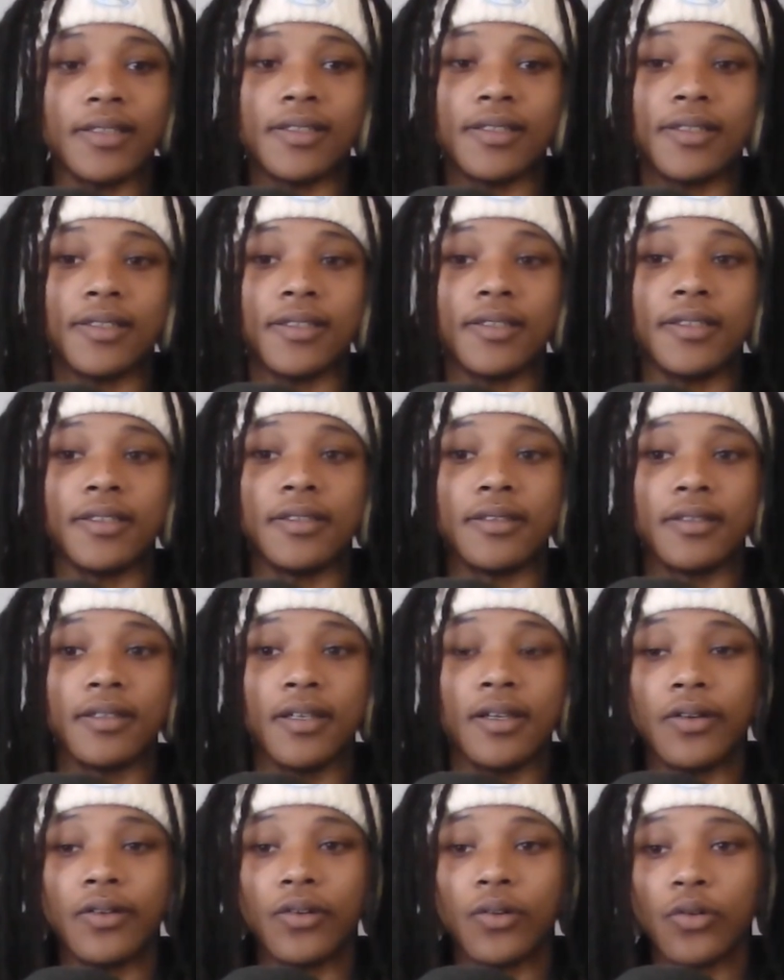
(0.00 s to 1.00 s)
to see
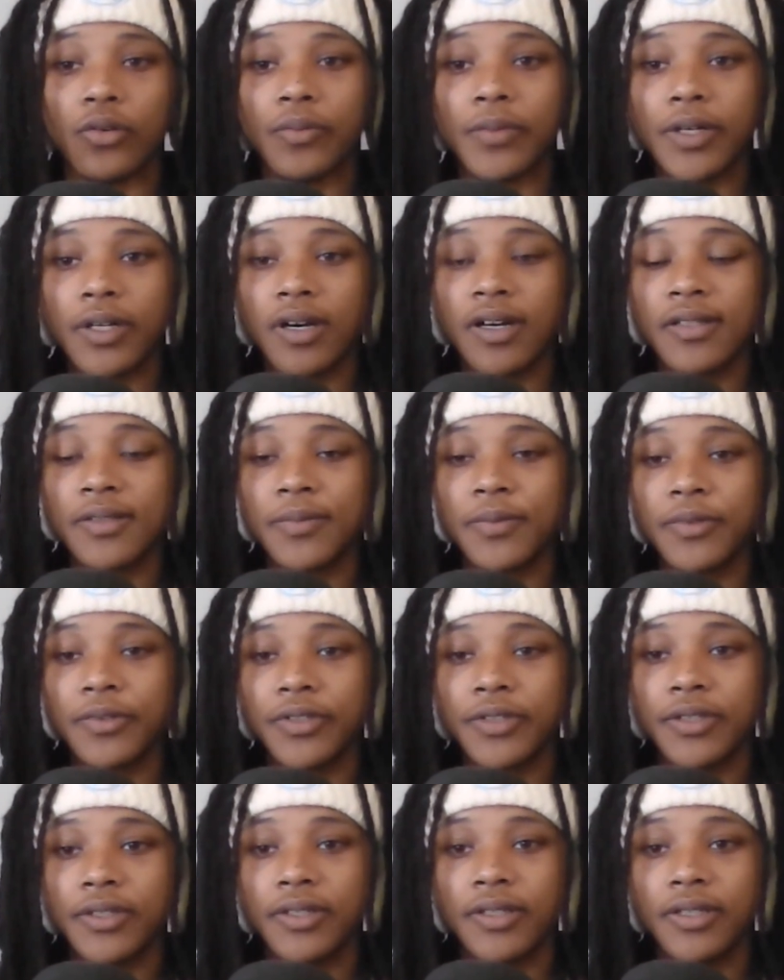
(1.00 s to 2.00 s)
Norman
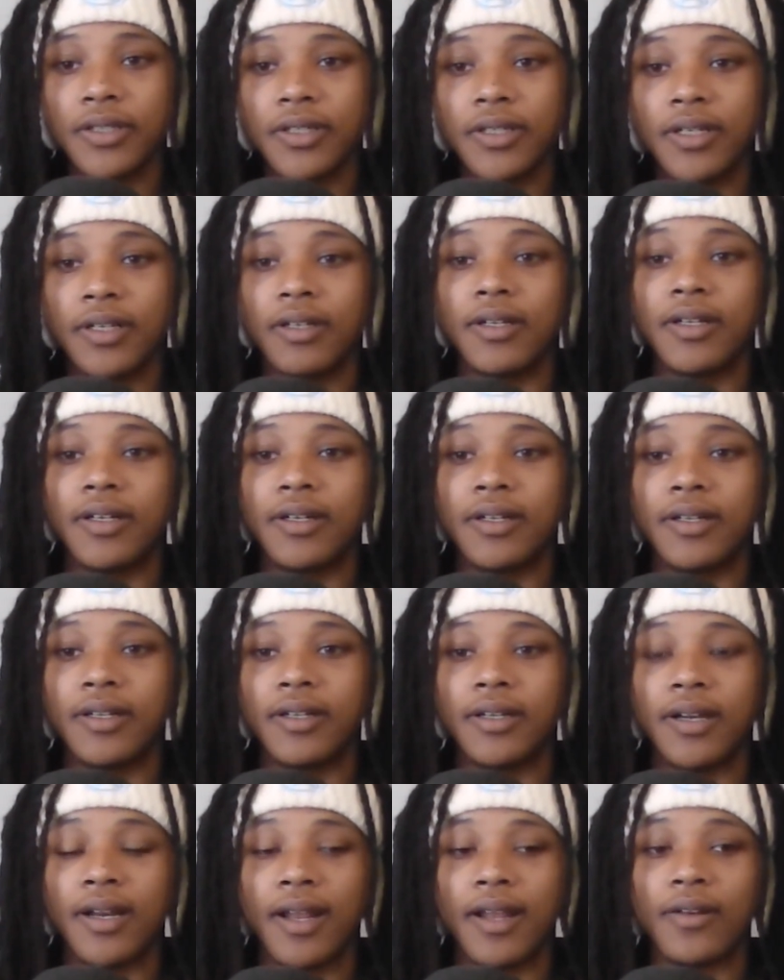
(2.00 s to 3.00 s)
Osborn
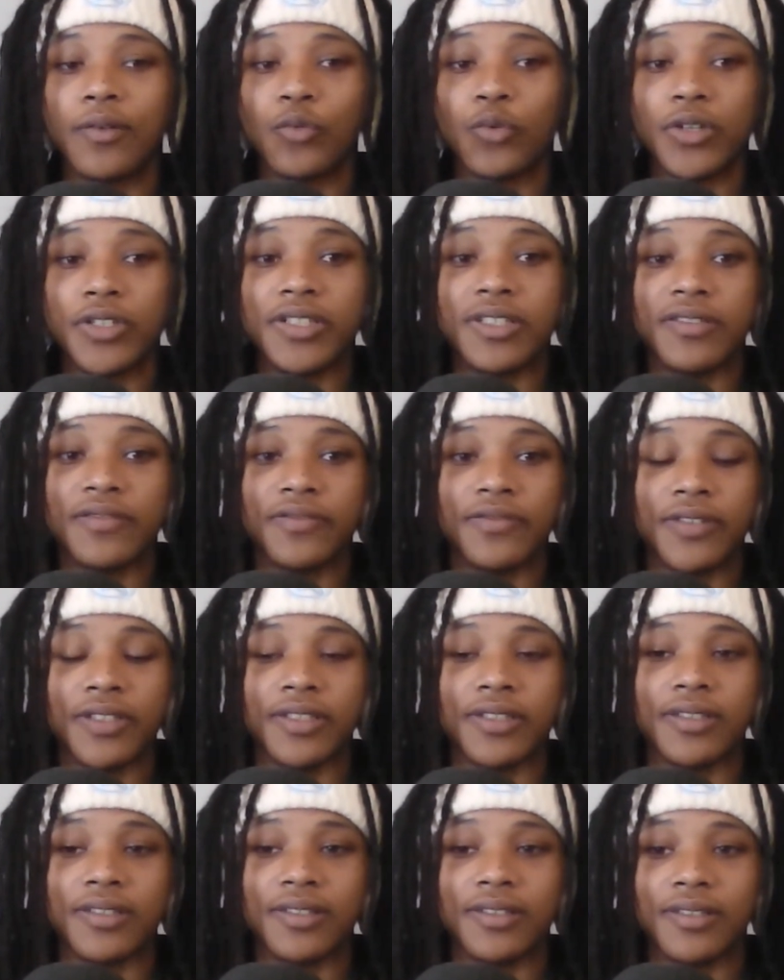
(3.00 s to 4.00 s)
and Wilson
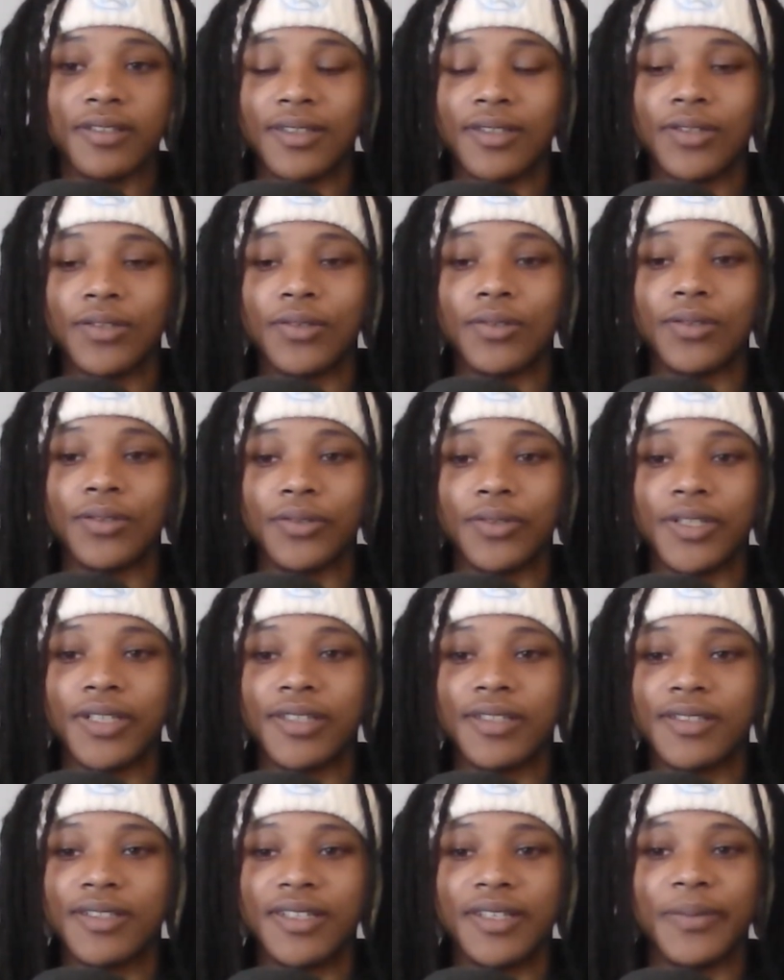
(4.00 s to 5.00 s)
Fisk colluding
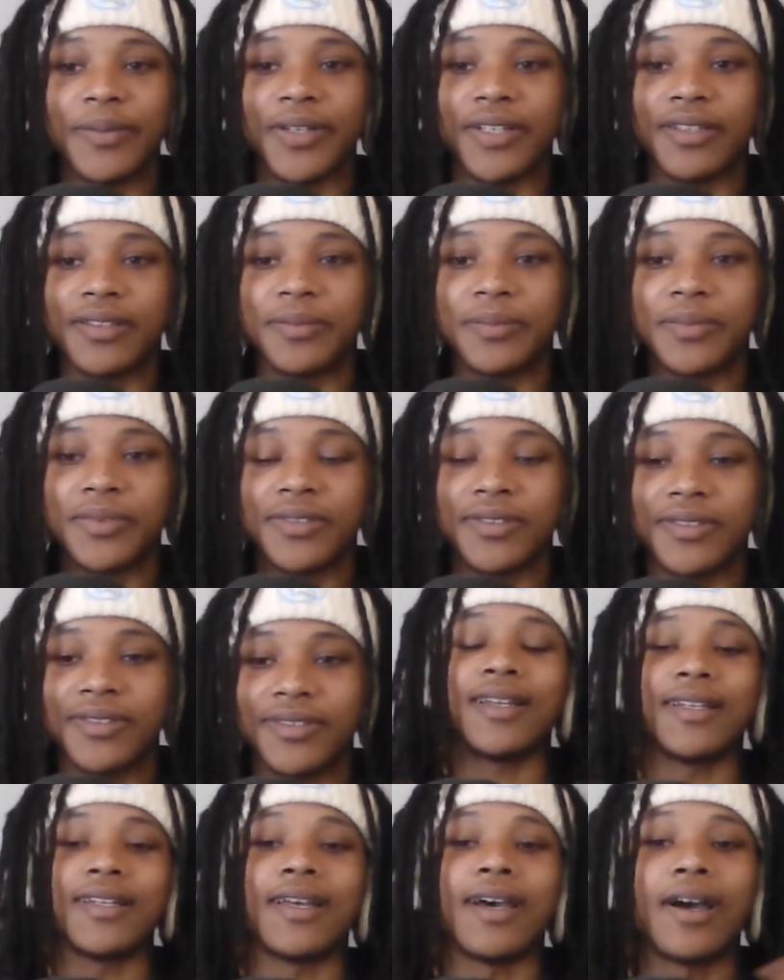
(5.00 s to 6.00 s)
and teaming up.
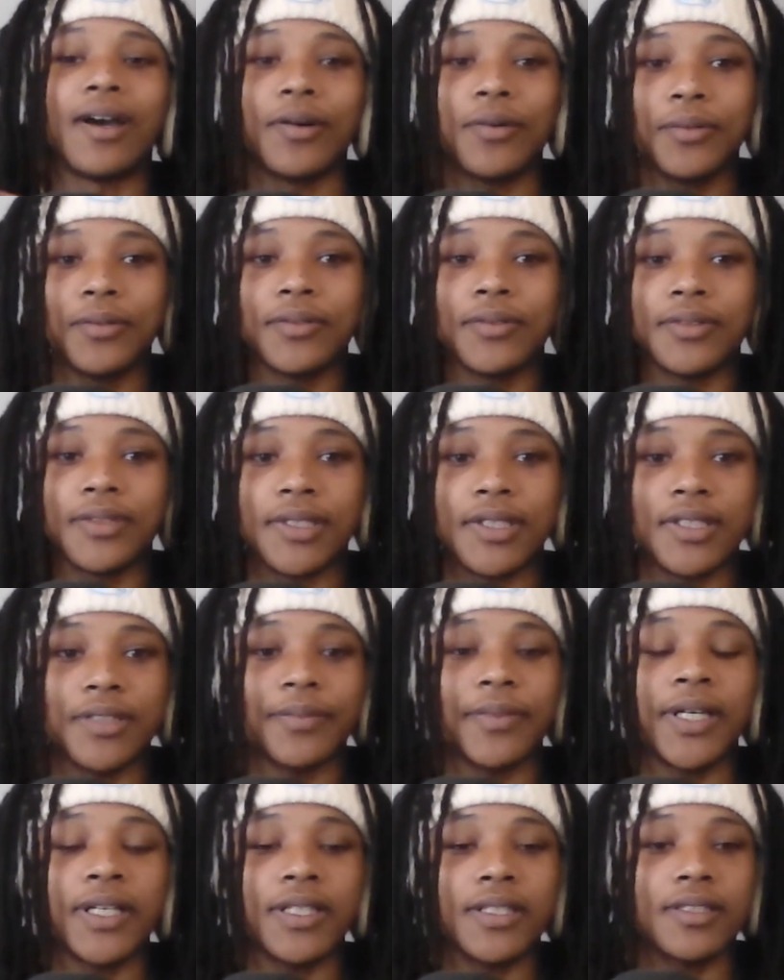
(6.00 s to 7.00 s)
Now, this
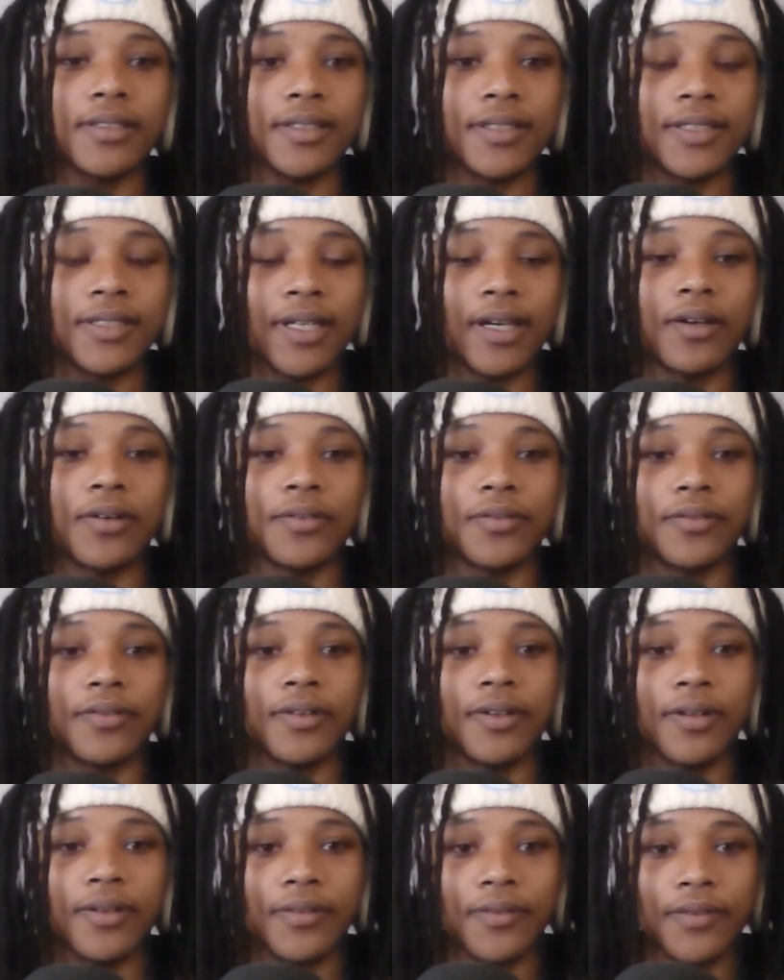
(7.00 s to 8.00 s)
might sound
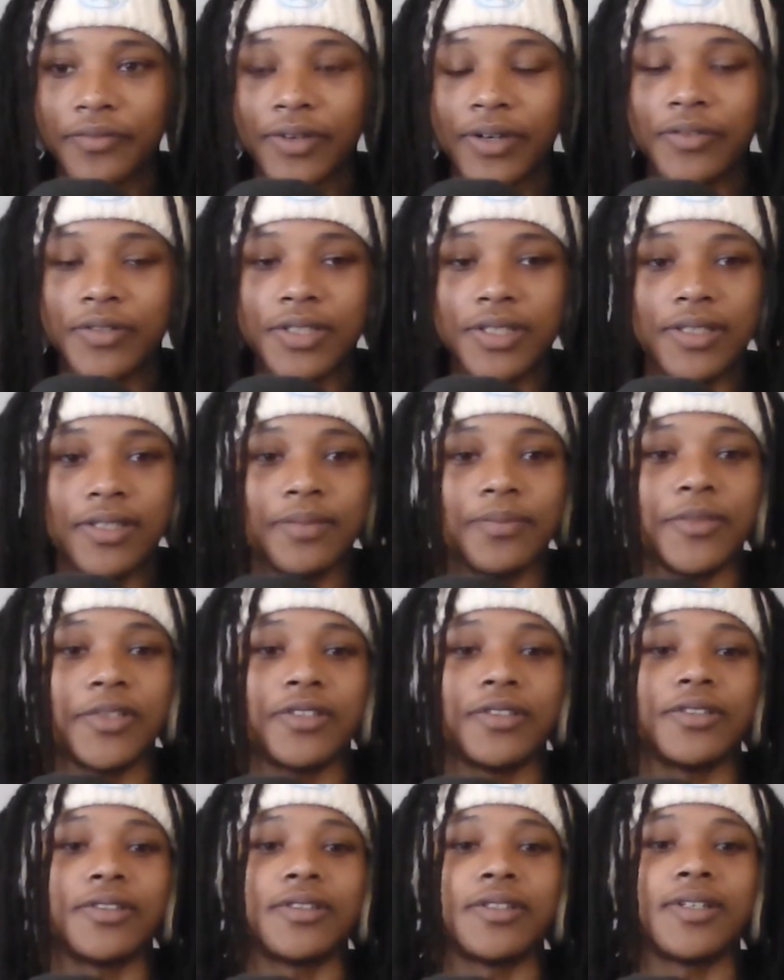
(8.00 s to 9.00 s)
very
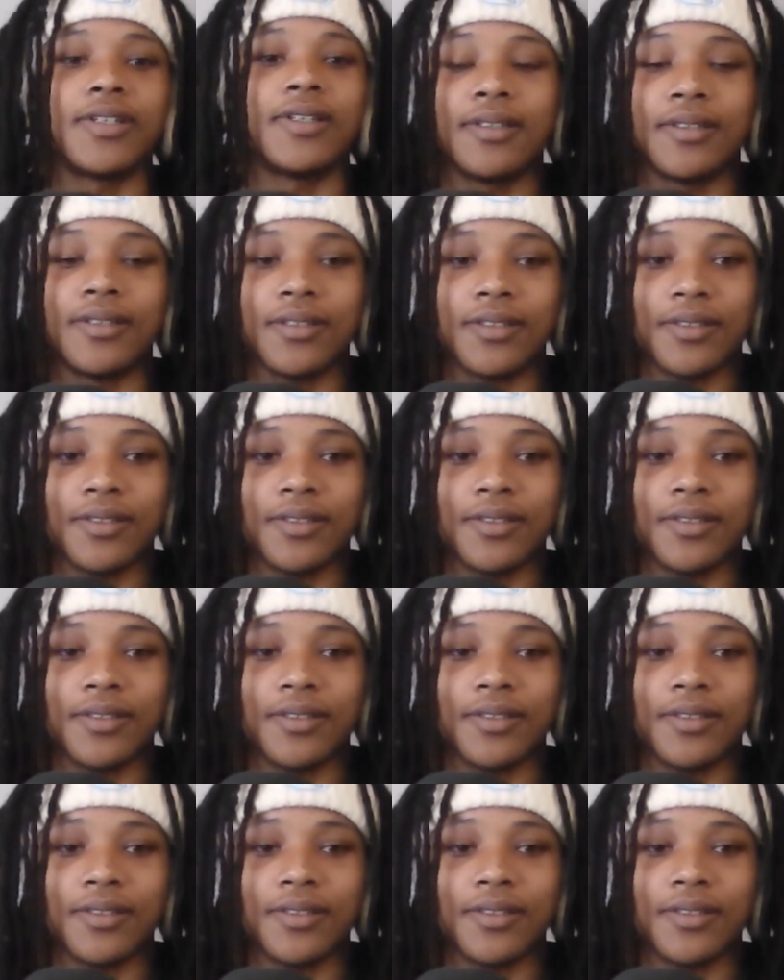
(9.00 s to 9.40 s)
similar to